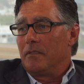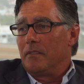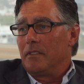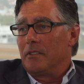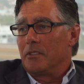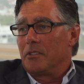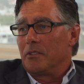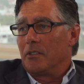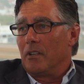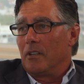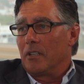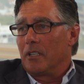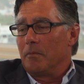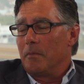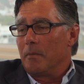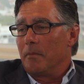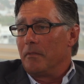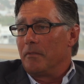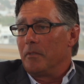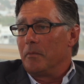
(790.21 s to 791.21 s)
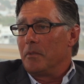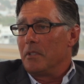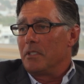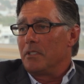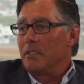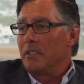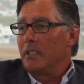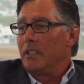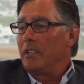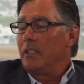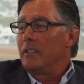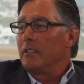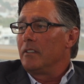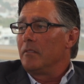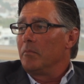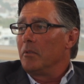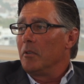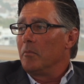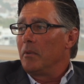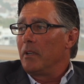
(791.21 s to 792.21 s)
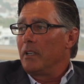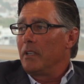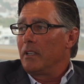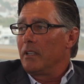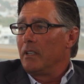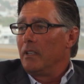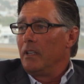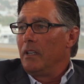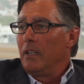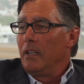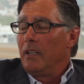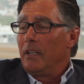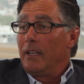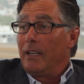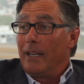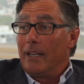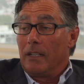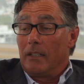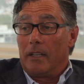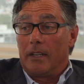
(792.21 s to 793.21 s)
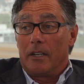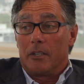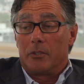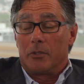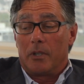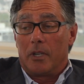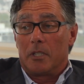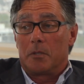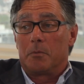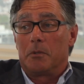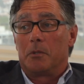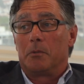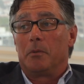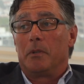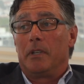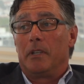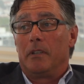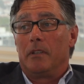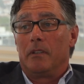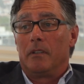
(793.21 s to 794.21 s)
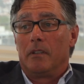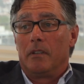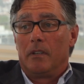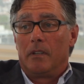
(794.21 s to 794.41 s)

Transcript: a strong commitment from the city of Burbank and a lot of trust between